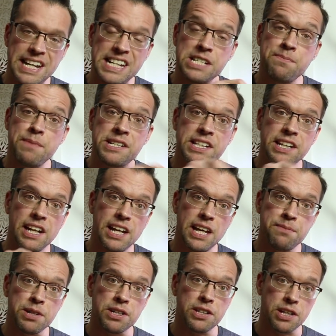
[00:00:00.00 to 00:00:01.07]
intermittently
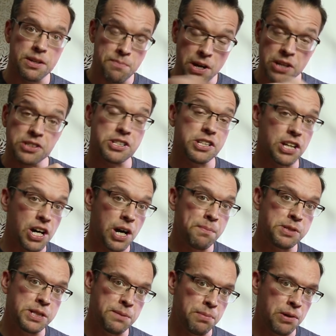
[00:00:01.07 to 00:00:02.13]
amongst the
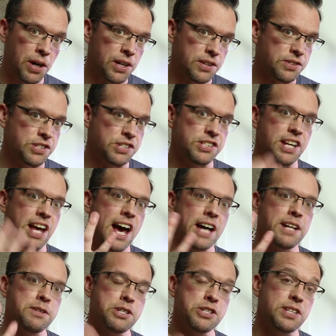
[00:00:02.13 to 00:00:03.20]
carpeting plant, just to
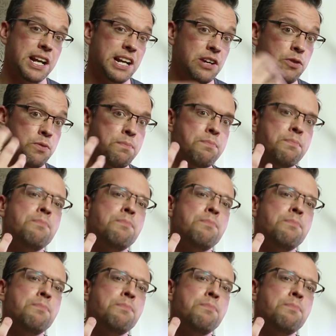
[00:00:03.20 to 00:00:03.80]
add little